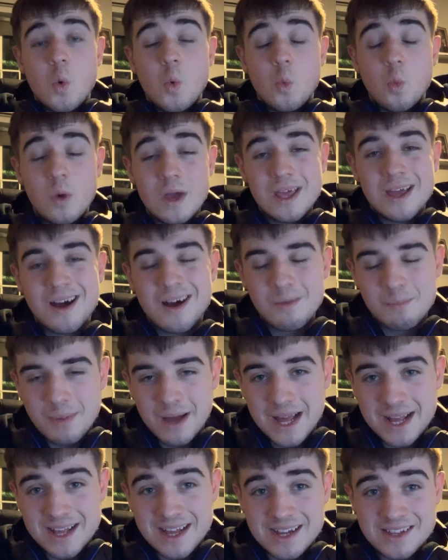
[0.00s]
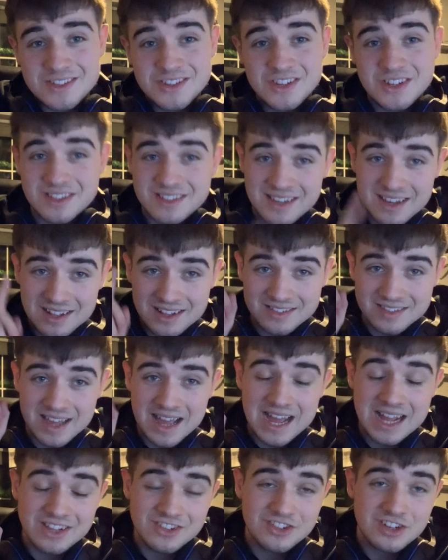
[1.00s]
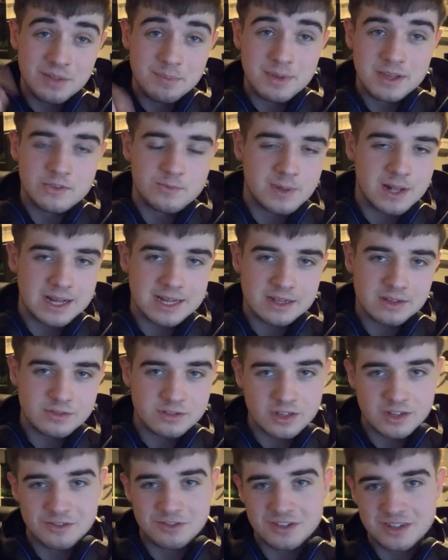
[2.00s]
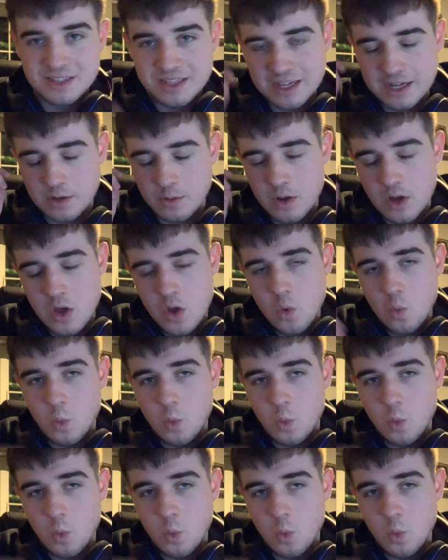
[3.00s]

We are back. As you can tell, it's actually pitch black outside right now.